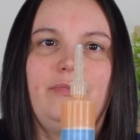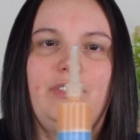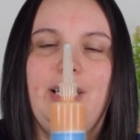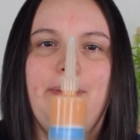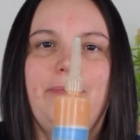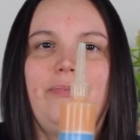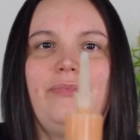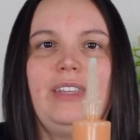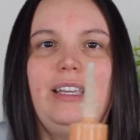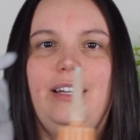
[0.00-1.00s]
See?
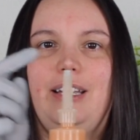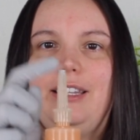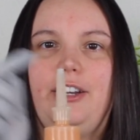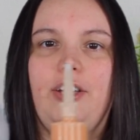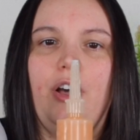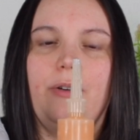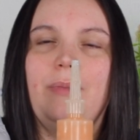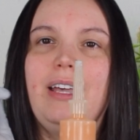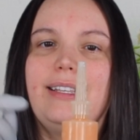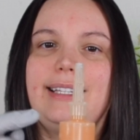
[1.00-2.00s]
And there you go.
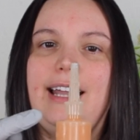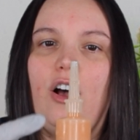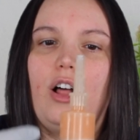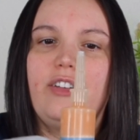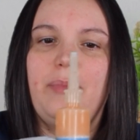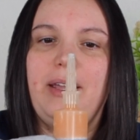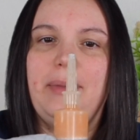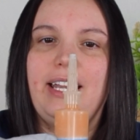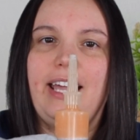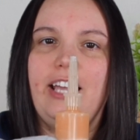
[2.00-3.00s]
So now all of my
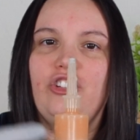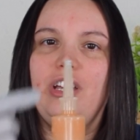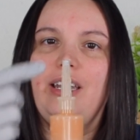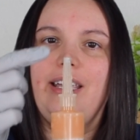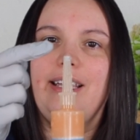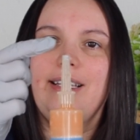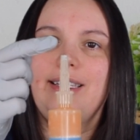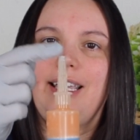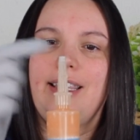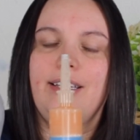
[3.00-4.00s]
medication
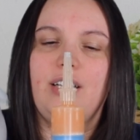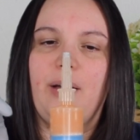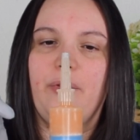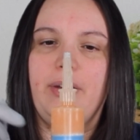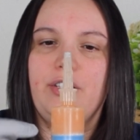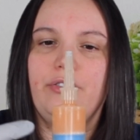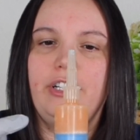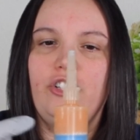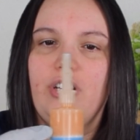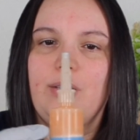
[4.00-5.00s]
is in the top of my
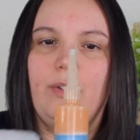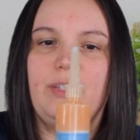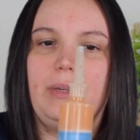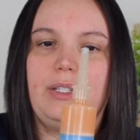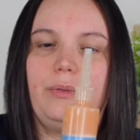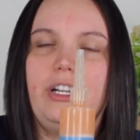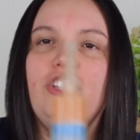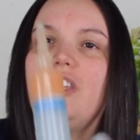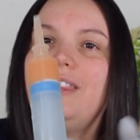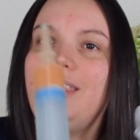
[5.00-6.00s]
syringe as well as my
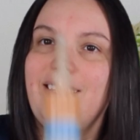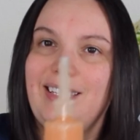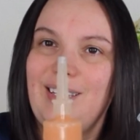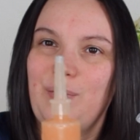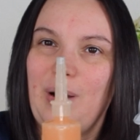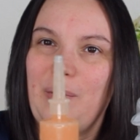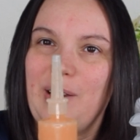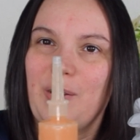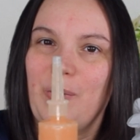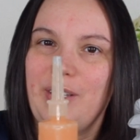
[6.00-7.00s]
syringe, and this is what
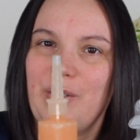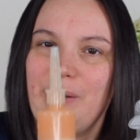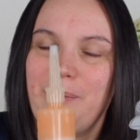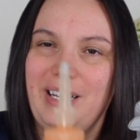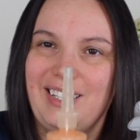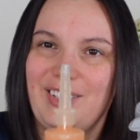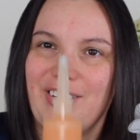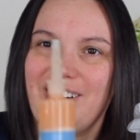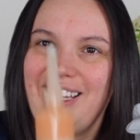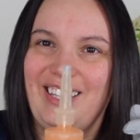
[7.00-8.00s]
we are going to
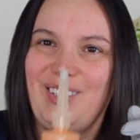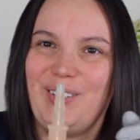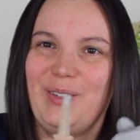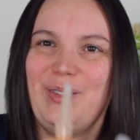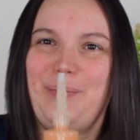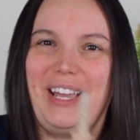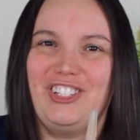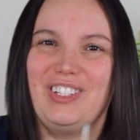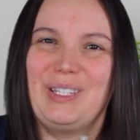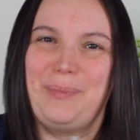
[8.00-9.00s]
administer into the
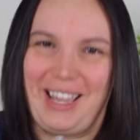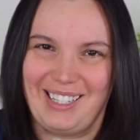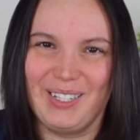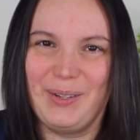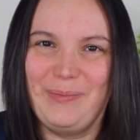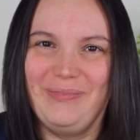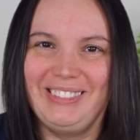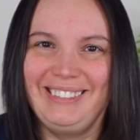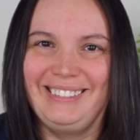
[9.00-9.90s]
patient's PEG tube.